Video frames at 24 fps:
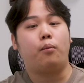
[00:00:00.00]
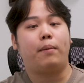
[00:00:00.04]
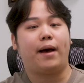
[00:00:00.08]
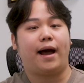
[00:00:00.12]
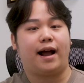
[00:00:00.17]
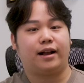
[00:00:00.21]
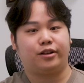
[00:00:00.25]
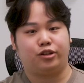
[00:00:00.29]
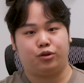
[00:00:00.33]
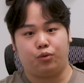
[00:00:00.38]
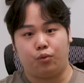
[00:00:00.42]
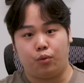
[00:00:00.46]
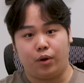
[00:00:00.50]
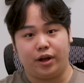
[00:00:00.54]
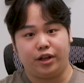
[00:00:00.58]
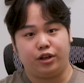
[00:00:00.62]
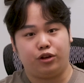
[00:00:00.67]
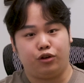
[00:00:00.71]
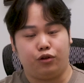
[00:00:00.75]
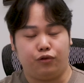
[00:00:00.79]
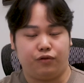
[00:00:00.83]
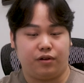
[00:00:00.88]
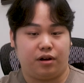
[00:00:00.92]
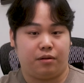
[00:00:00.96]
back to what
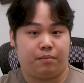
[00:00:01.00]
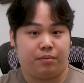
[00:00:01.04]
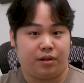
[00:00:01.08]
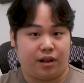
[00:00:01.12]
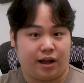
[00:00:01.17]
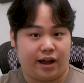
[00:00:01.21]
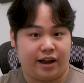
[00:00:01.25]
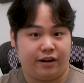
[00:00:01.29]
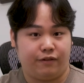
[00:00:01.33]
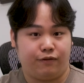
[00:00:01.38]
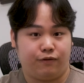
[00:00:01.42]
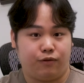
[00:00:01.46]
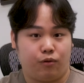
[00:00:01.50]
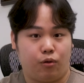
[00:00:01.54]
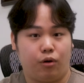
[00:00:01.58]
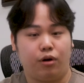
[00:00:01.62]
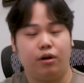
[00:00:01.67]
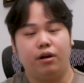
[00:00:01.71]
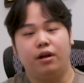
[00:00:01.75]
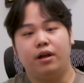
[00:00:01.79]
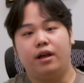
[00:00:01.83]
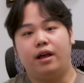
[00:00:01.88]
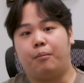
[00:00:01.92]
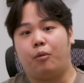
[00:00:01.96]
you've applied
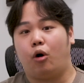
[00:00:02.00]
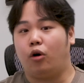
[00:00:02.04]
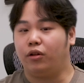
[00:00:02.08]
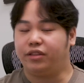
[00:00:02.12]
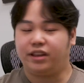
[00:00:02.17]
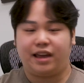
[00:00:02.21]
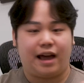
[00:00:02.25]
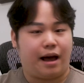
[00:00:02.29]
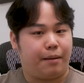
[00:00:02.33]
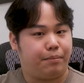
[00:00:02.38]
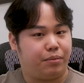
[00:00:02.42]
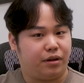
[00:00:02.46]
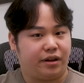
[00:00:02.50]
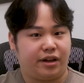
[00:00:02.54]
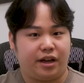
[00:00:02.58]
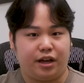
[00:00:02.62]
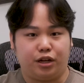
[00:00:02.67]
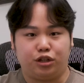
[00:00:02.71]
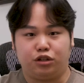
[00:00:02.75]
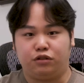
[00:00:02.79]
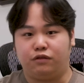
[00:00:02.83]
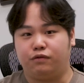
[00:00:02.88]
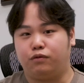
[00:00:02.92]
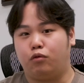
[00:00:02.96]
for, all the
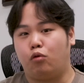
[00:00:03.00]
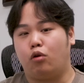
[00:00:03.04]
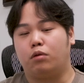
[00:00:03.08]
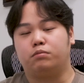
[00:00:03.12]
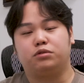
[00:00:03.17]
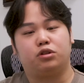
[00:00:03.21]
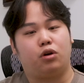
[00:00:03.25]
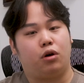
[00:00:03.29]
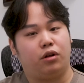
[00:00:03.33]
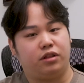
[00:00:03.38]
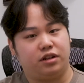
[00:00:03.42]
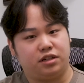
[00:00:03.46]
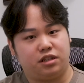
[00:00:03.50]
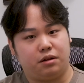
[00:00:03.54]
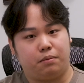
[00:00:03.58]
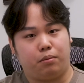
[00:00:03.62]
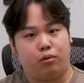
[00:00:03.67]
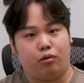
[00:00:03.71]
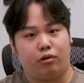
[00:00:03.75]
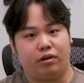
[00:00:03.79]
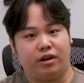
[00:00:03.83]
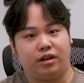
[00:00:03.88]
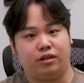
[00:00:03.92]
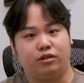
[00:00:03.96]
application forms, all the
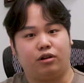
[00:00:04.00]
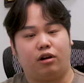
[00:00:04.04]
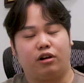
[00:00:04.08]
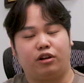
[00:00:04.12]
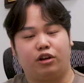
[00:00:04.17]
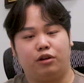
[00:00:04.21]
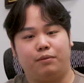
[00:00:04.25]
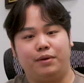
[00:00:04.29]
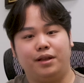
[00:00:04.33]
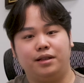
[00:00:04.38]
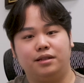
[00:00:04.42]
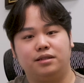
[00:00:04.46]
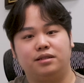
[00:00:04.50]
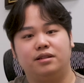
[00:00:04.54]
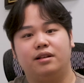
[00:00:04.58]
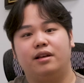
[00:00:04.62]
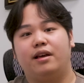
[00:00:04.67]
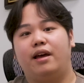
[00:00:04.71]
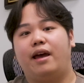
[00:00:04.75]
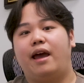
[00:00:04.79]
supporting documents.